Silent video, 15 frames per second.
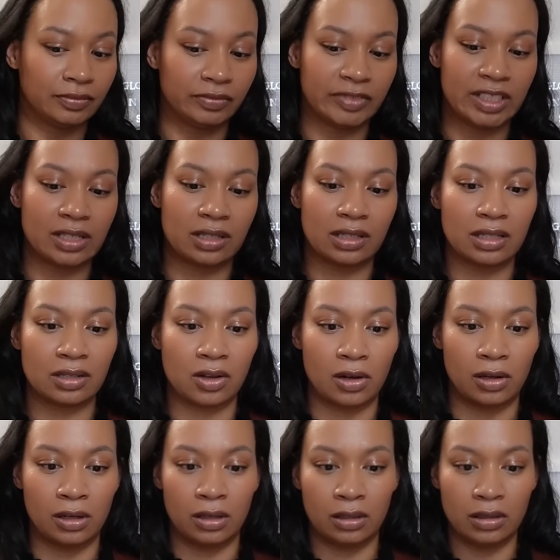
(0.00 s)
This is
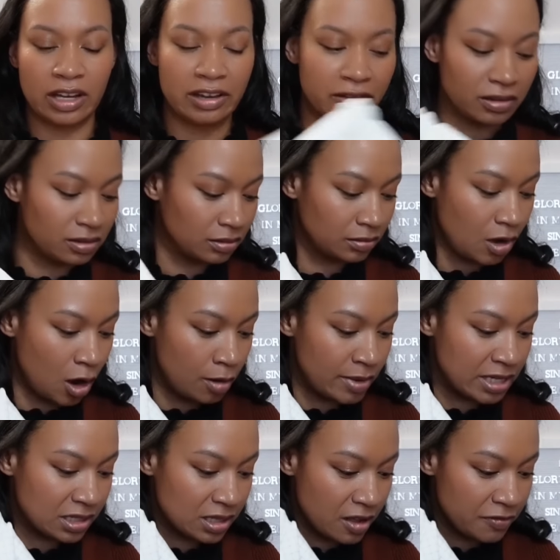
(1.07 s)
all my
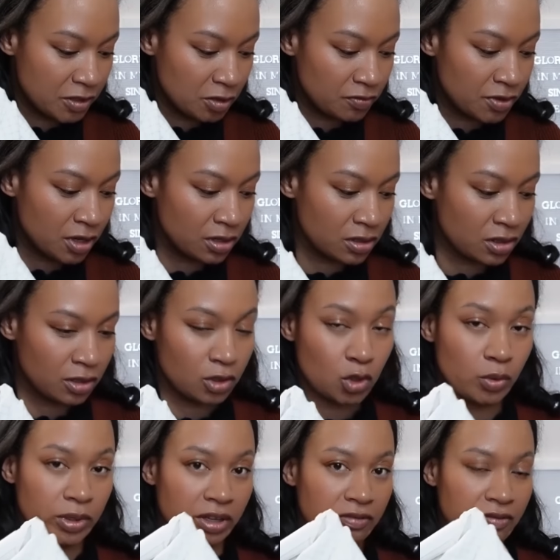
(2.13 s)
stuff so far is on
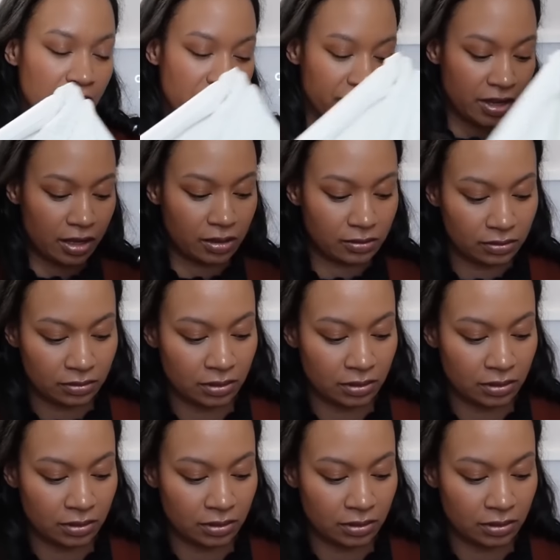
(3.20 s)
25 count.